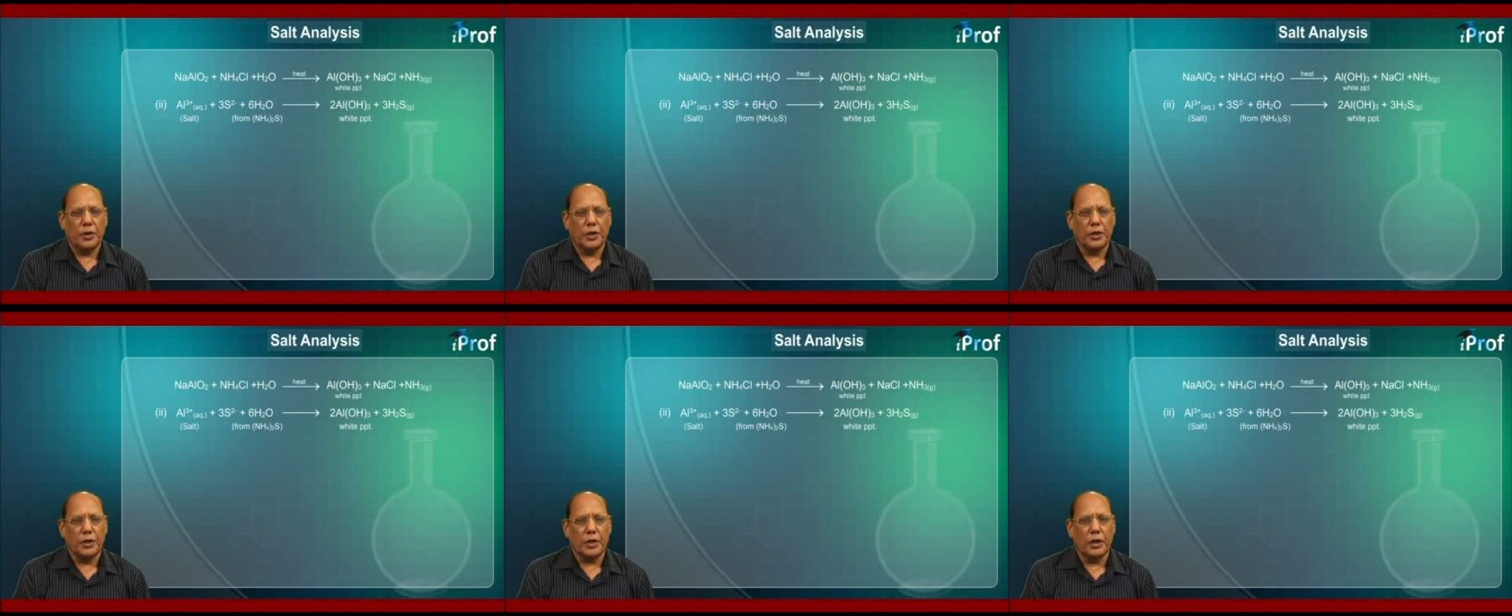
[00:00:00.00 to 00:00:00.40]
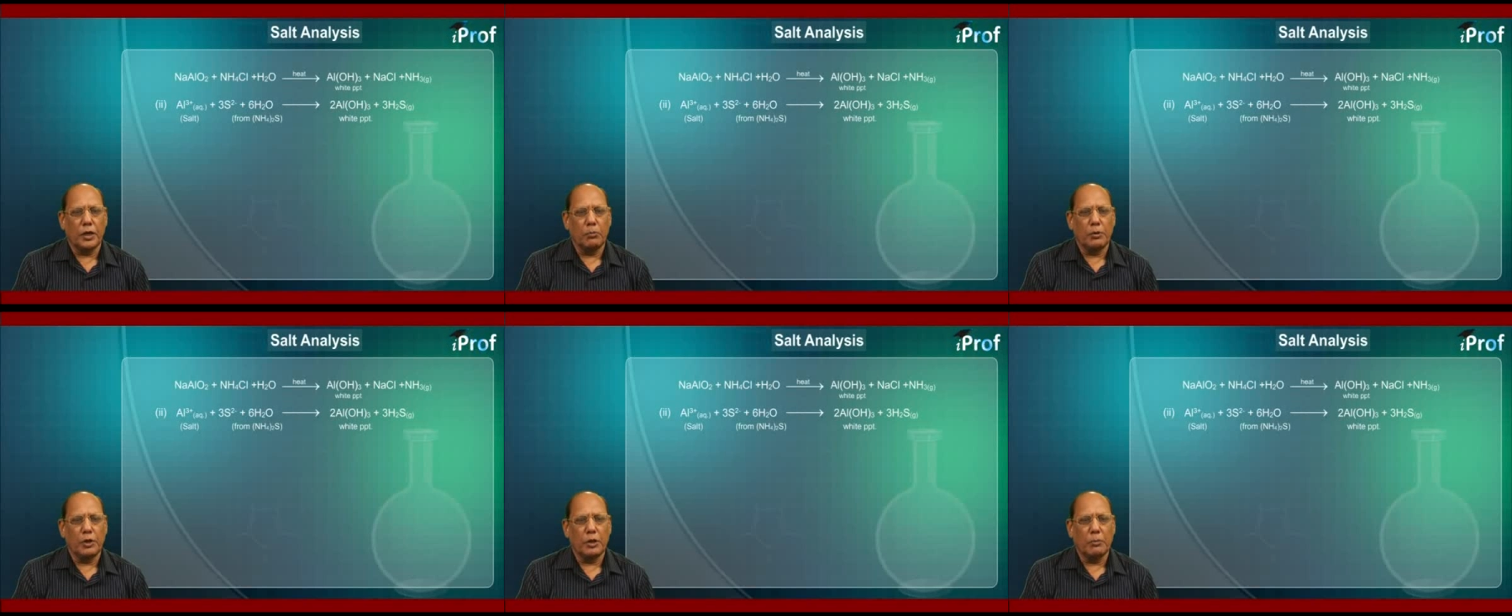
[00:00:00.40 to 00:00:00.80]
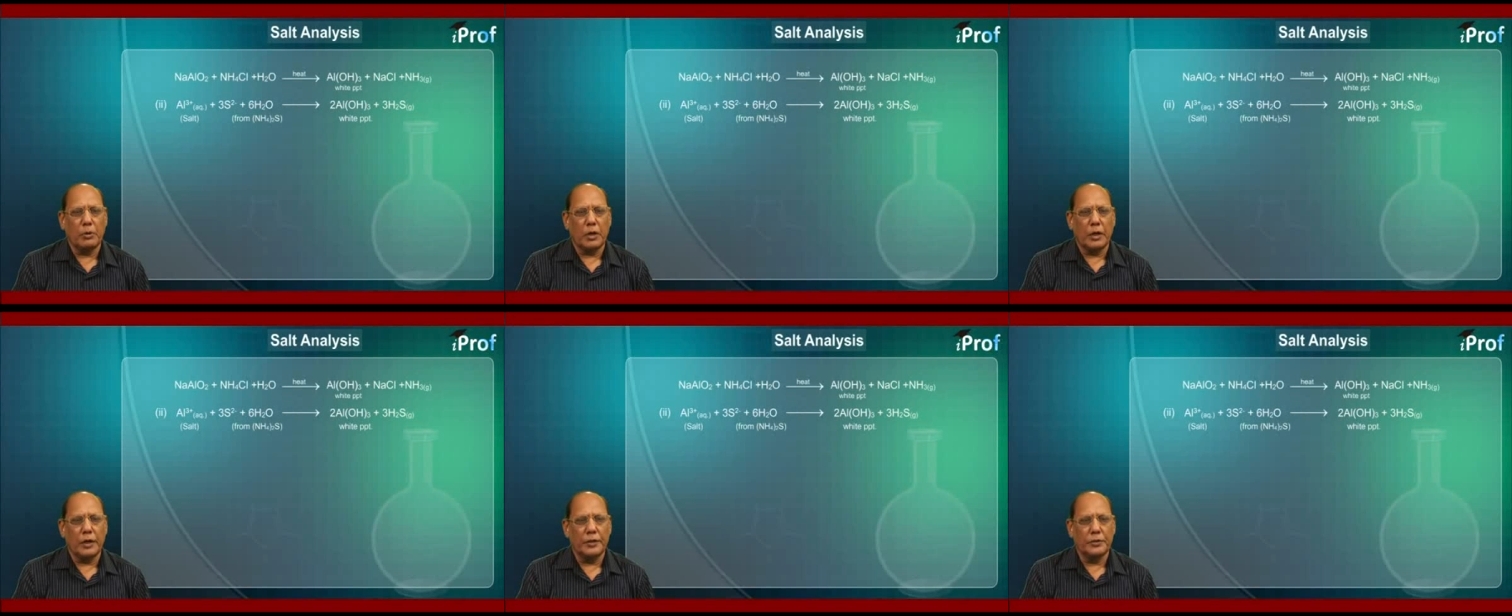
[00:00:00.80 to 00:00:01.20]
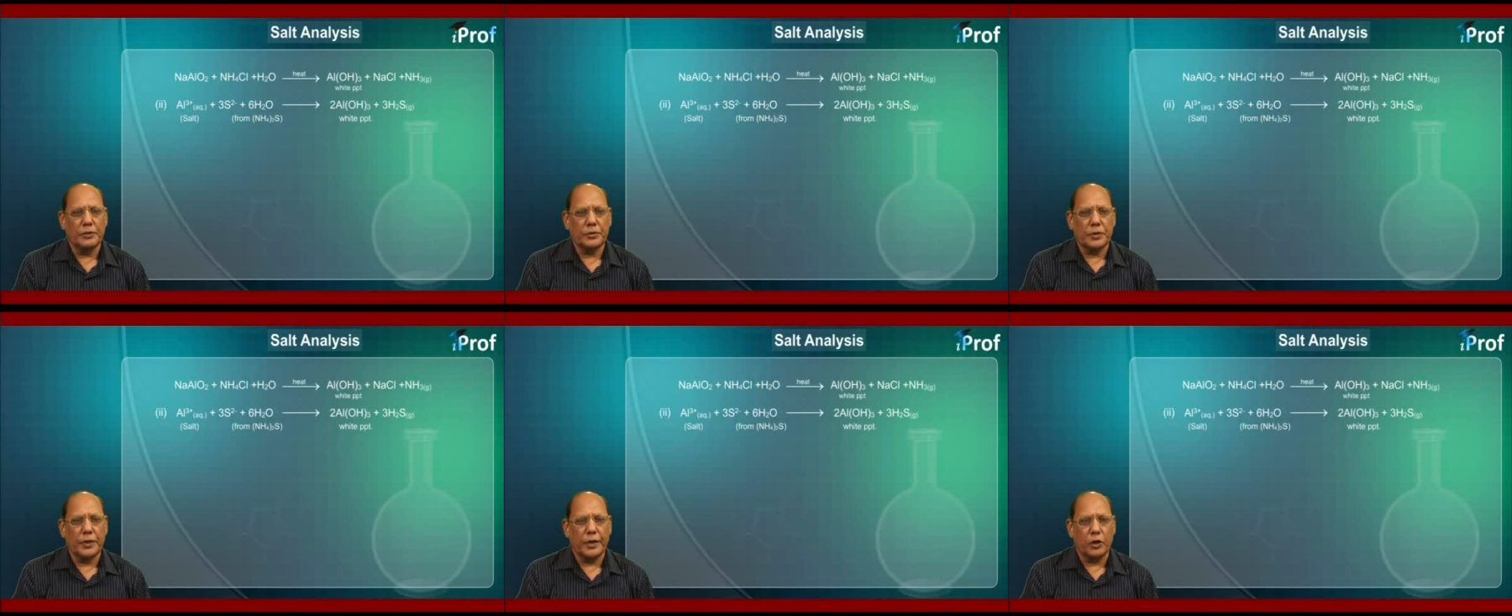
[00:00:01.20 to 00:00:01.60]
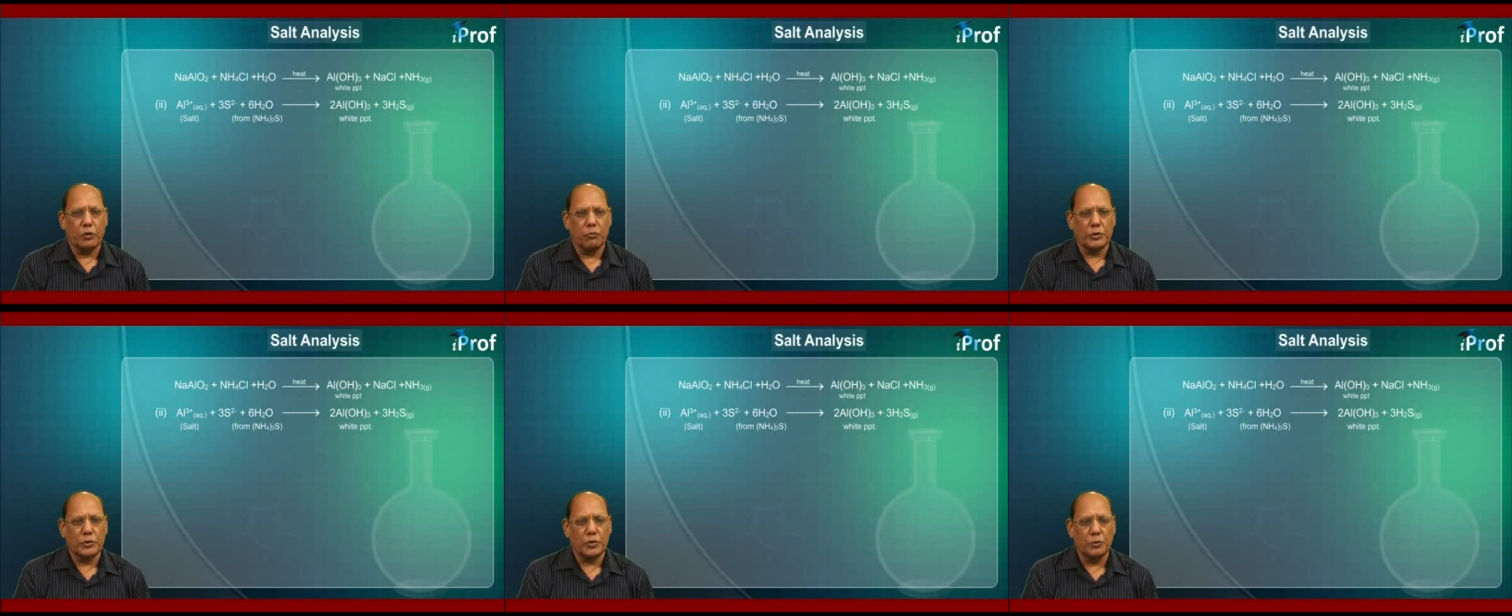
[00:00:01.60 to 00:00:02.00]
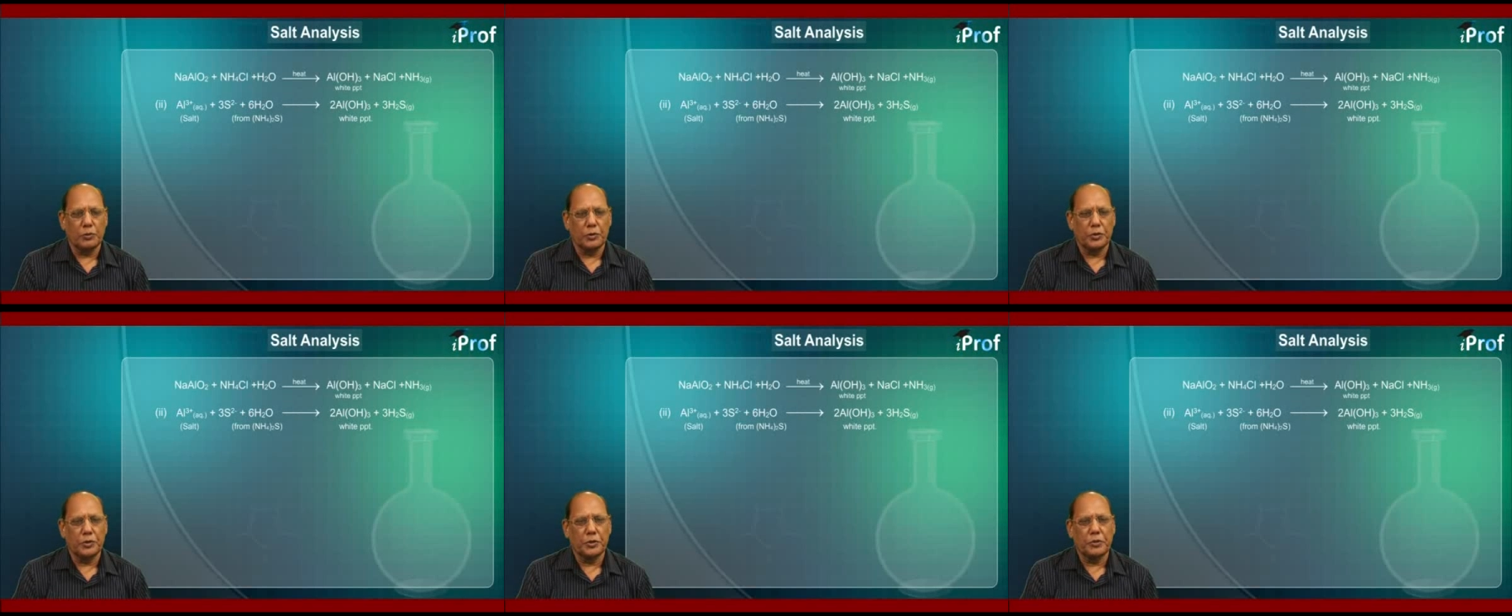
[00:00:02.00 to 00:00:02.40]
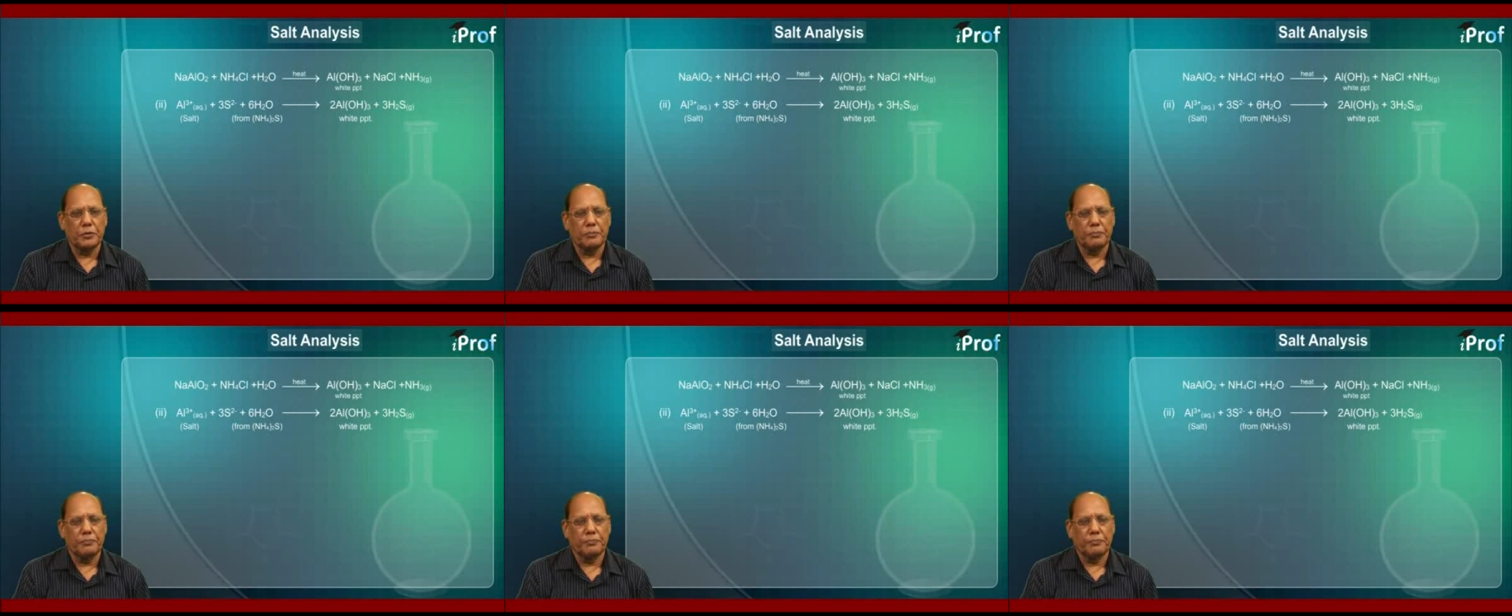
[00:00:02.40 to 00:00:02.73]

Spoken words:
take aluminum ions aqueous solution,